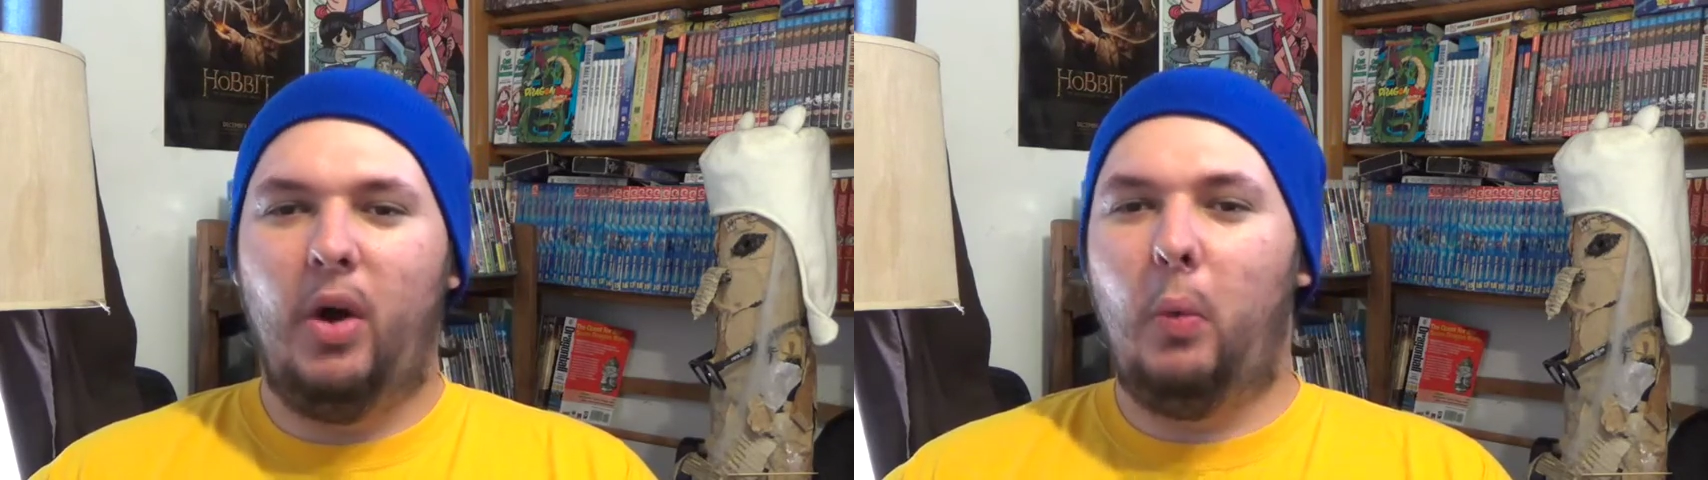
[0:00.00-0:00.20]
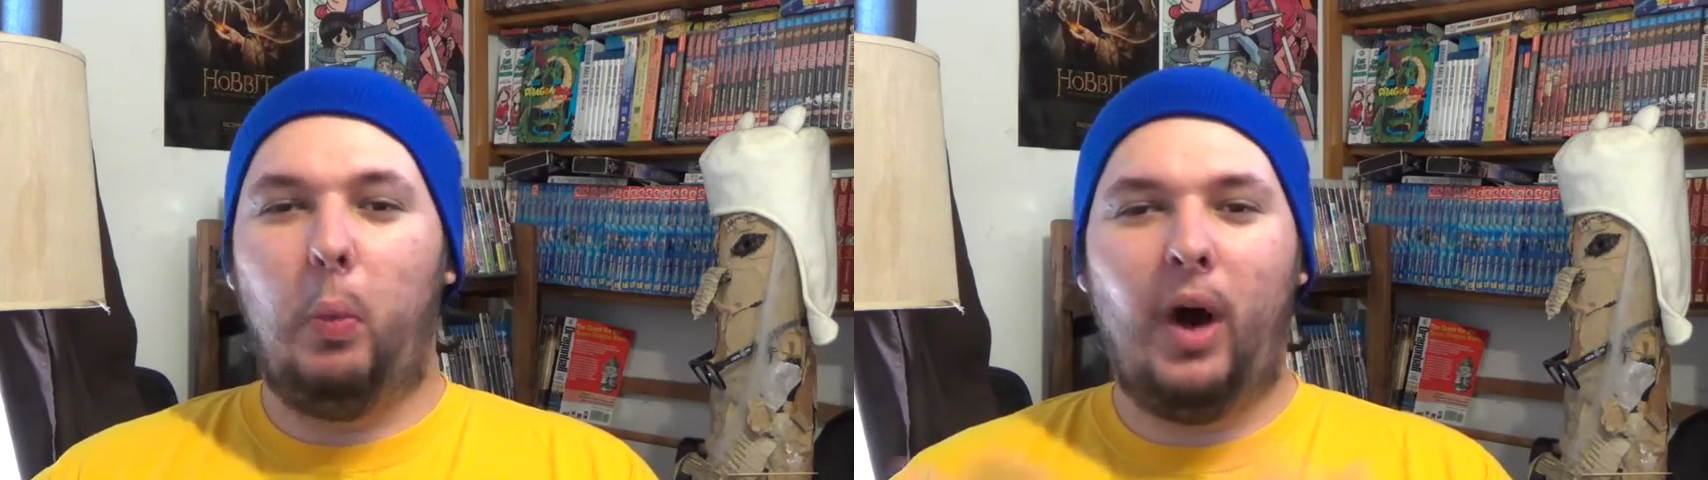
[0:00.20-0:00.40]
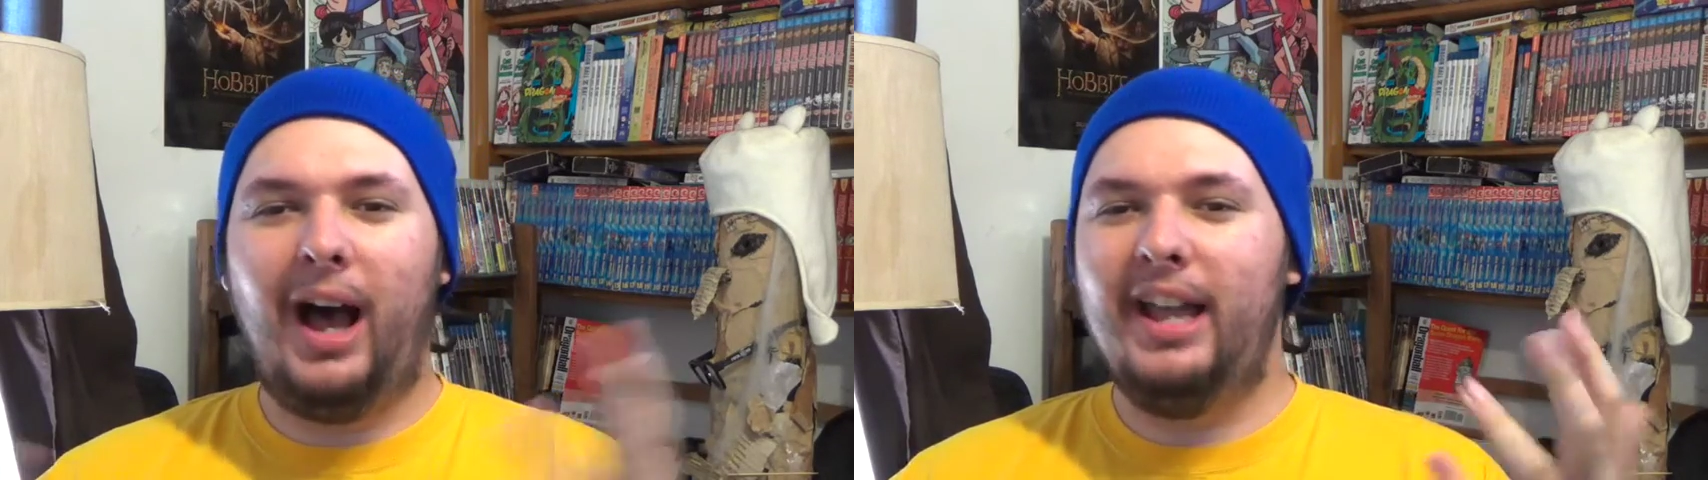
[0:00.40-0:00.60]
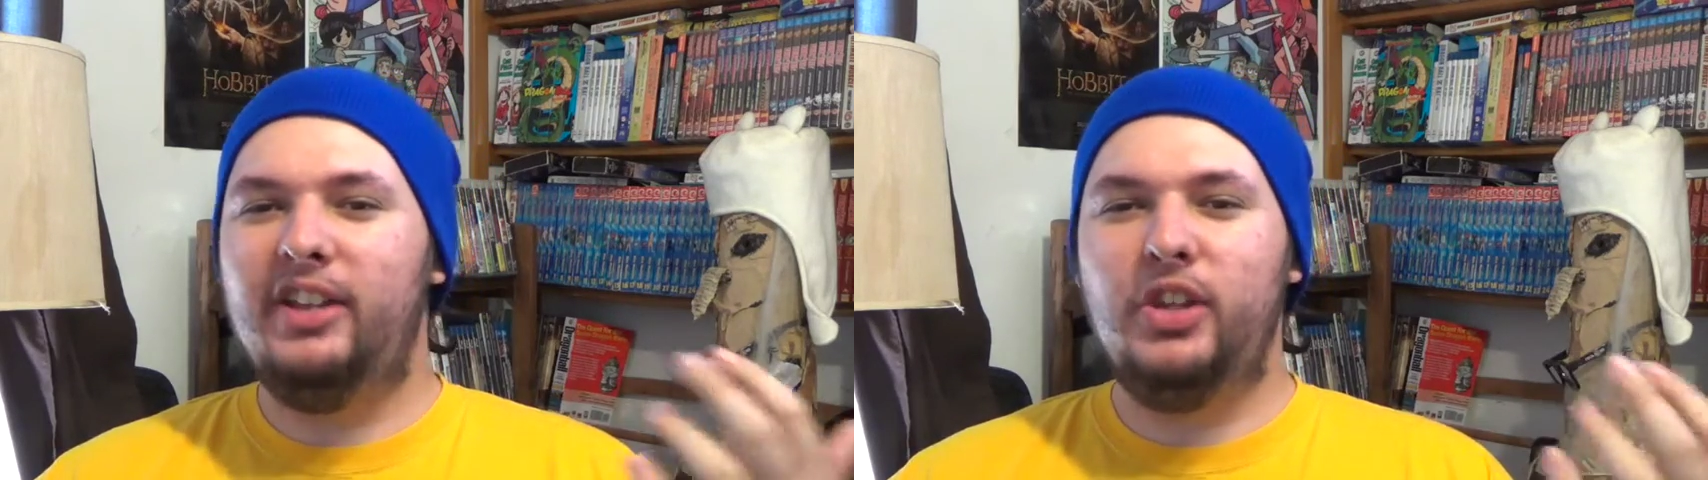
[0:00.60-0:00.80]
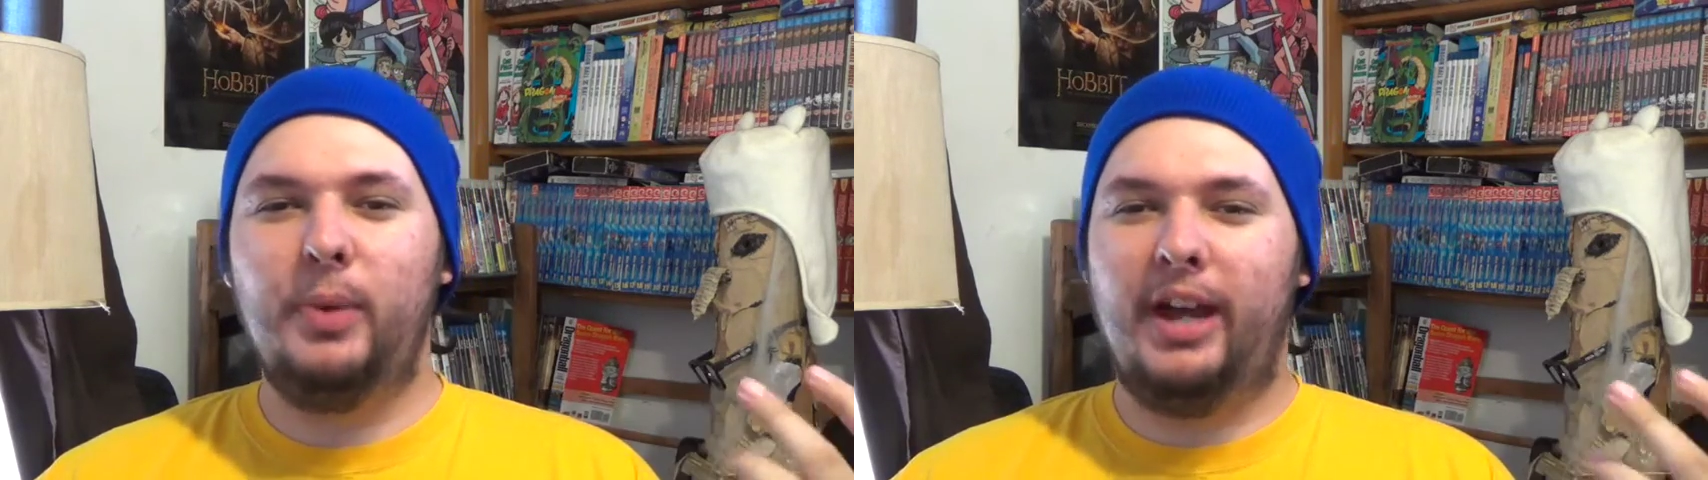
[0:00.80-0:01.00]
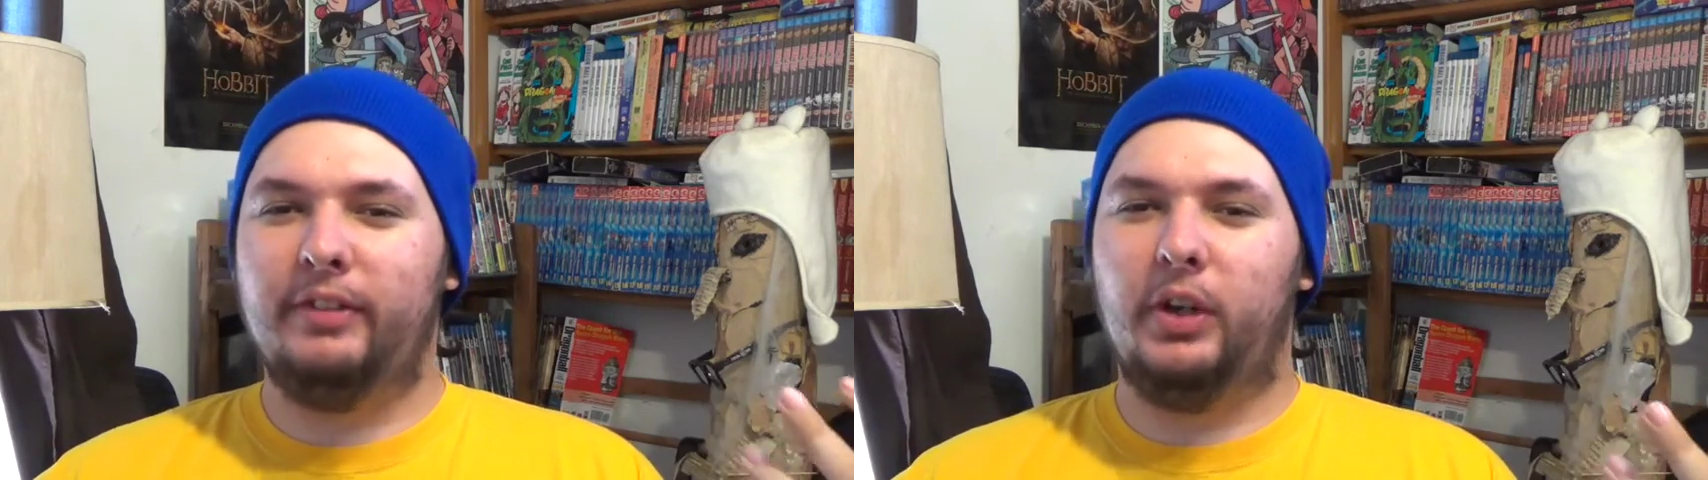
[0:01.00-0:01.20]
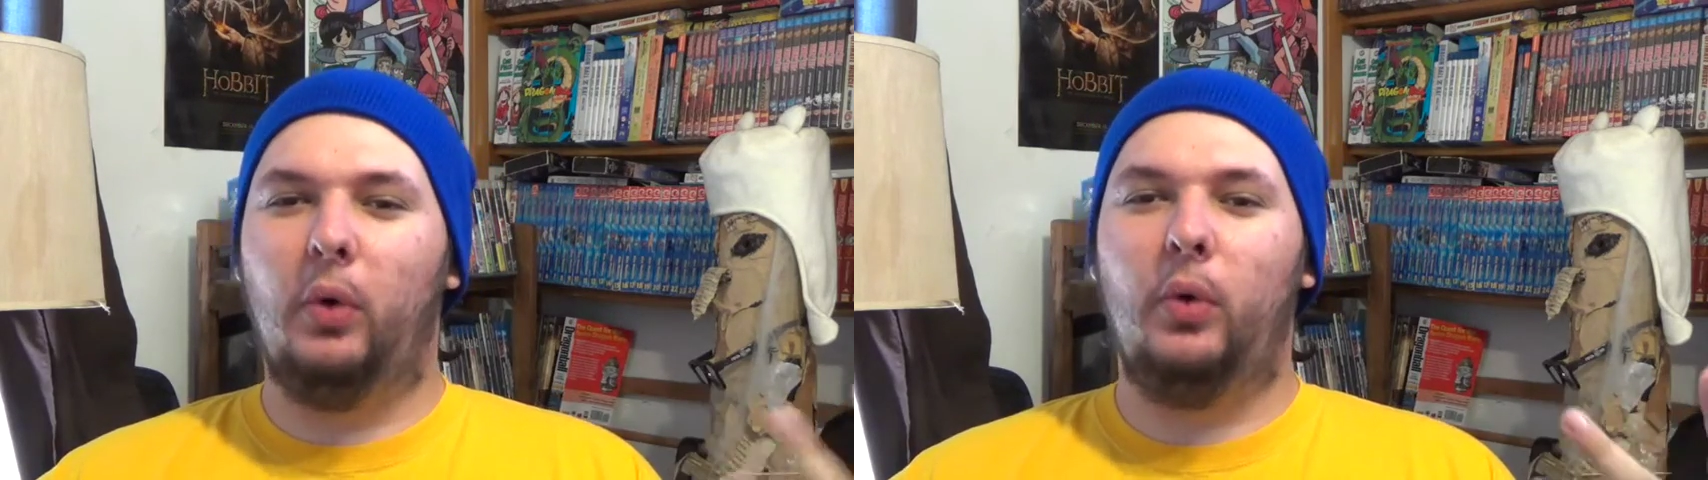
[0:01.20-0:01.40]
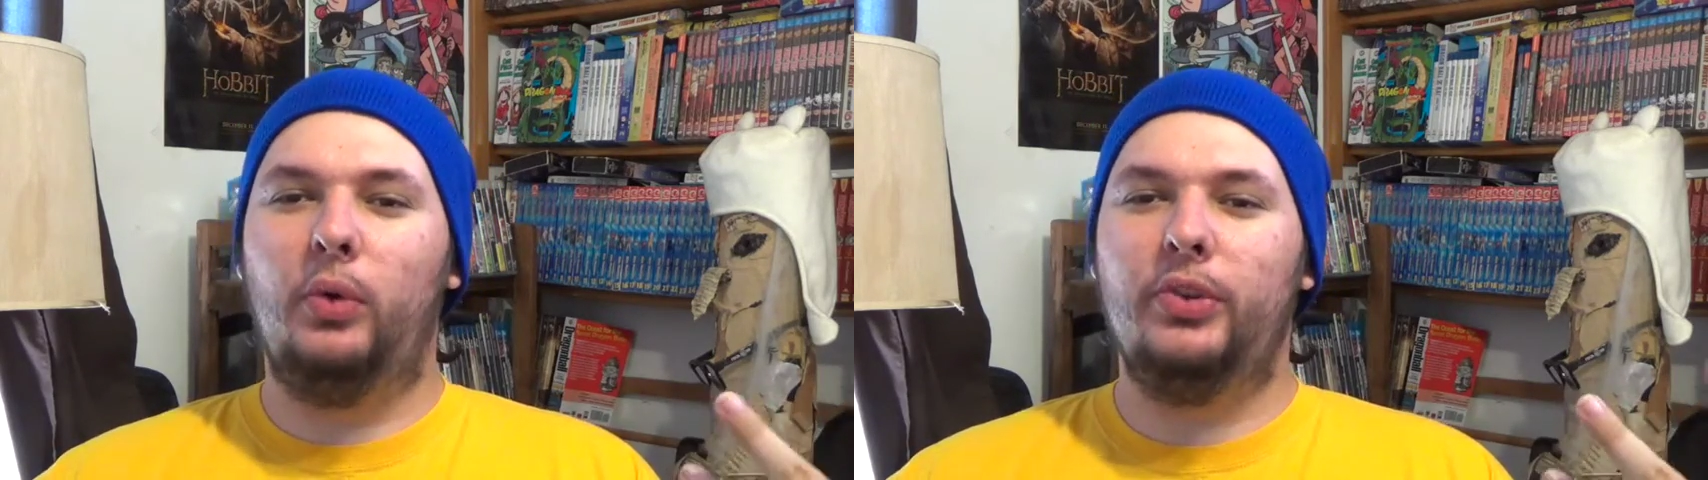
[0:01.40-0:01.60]
why do you have
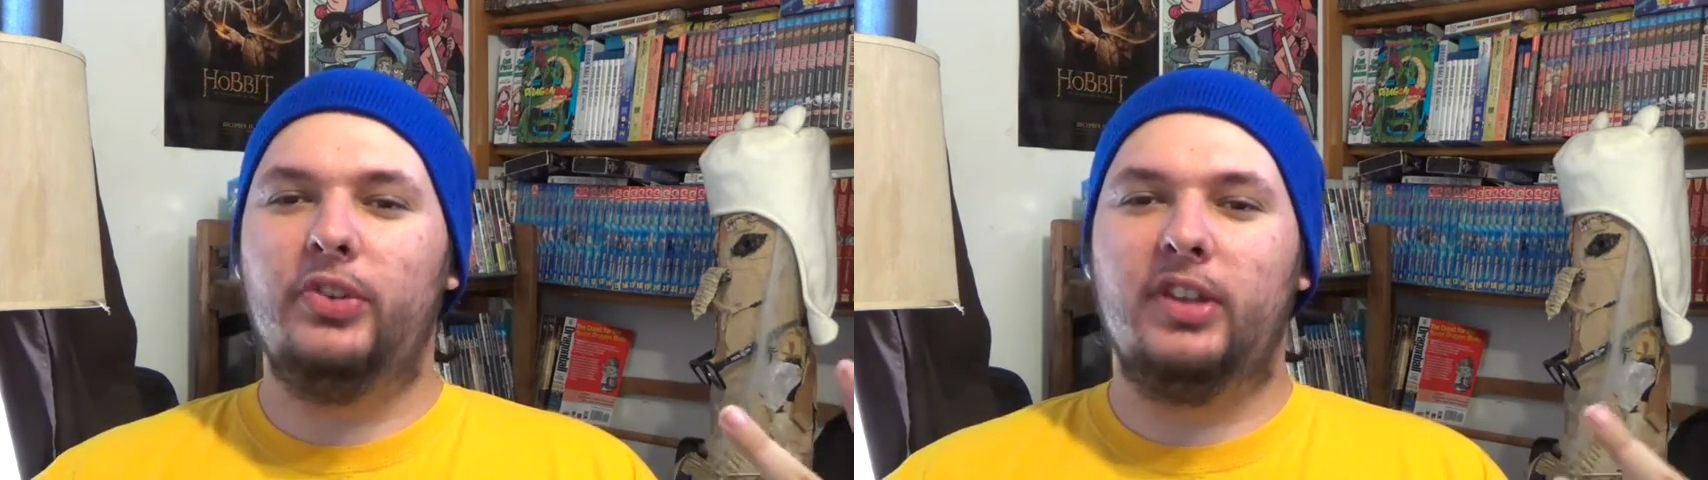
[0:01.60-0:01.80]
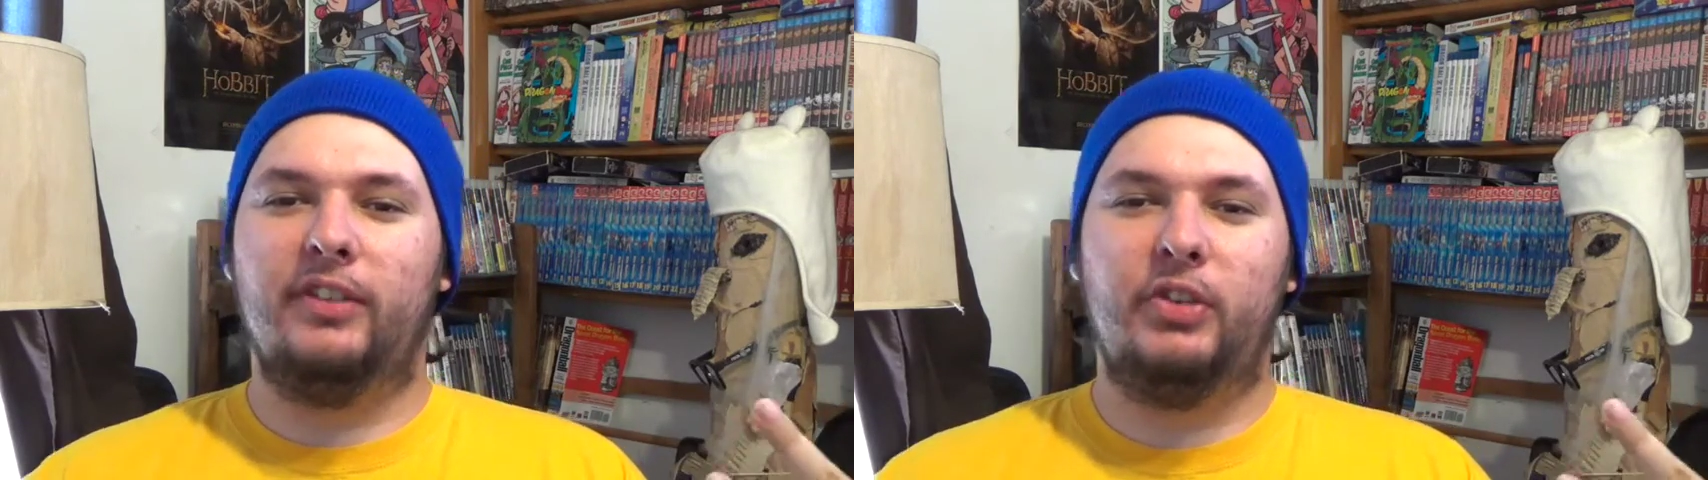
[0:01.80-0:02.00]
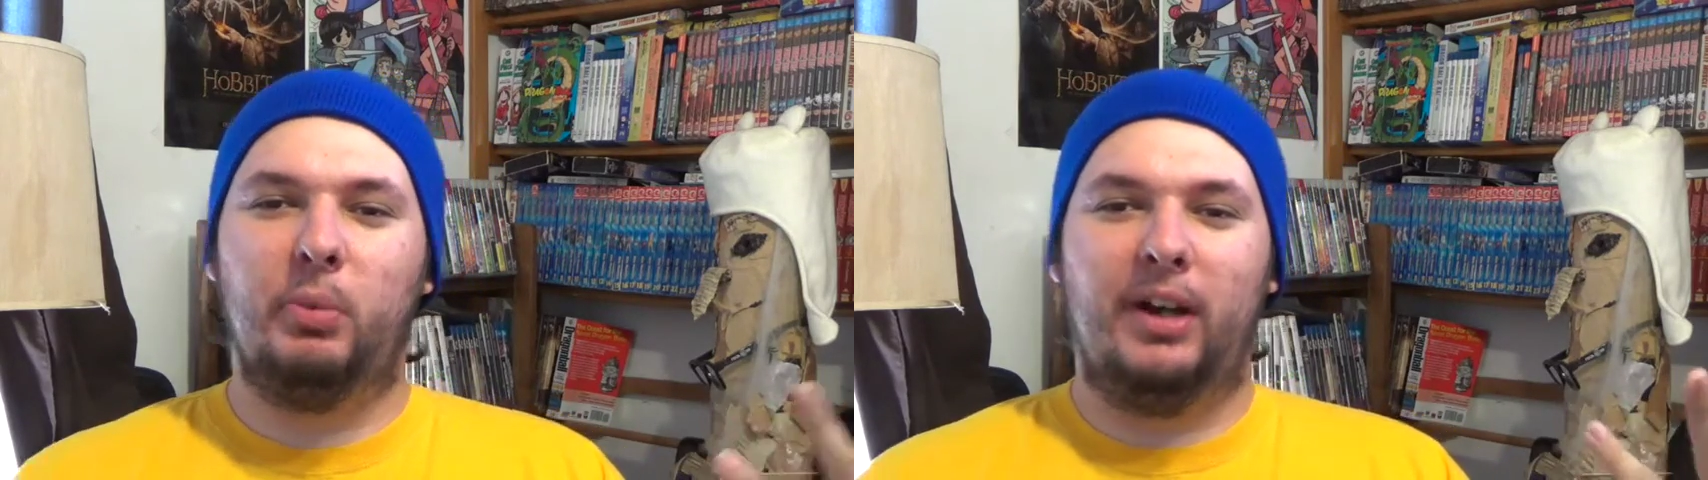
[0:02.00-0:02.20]
goals if you